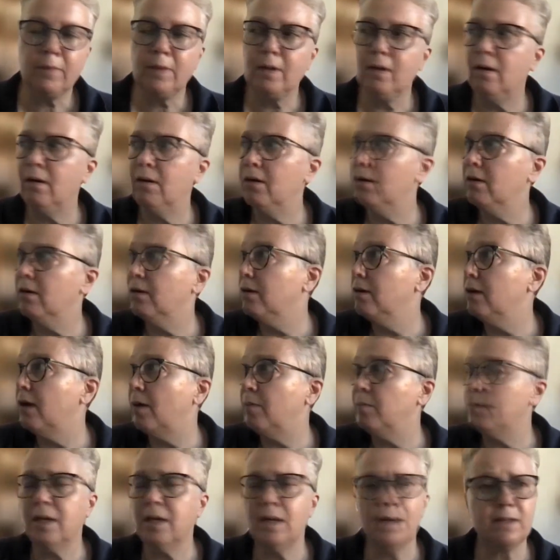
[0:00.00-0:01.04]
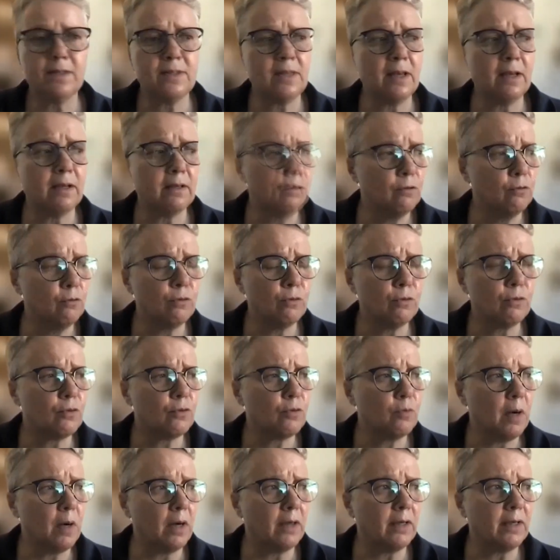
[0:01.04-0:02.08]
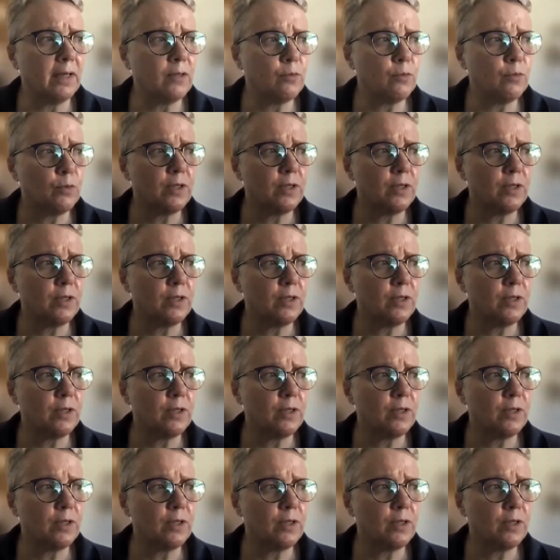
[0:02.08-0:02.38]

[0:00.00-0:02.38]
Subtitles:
I mean, last I looked, the market